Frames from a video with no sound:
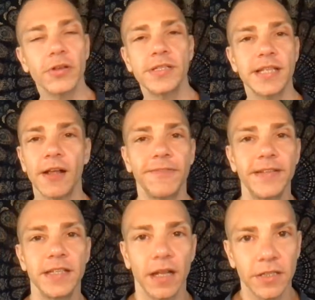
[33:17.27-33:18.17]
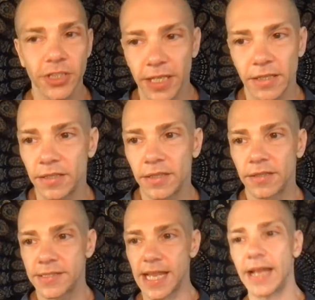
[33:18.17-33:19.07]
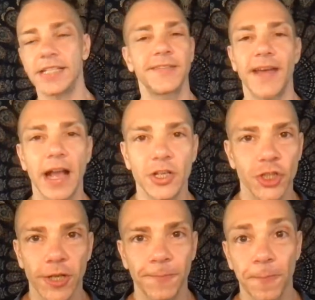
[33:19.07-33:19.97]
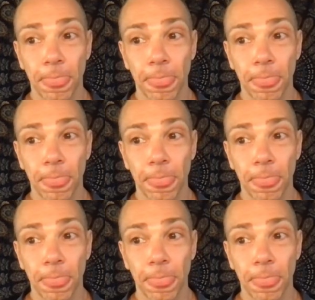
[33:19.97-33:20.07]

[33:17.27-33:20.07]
self-indulgent satisfaction.